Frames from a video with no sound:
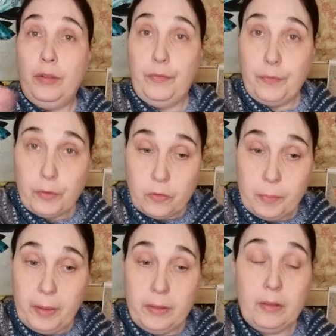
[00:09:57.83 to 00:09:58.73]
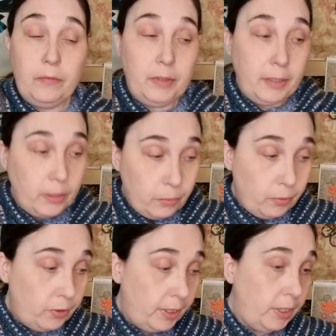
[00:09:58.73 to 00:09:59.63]
the first month of the Nikki
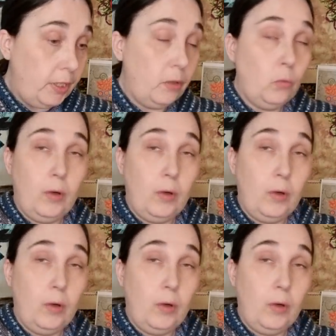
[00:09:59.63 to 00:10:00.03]
rotation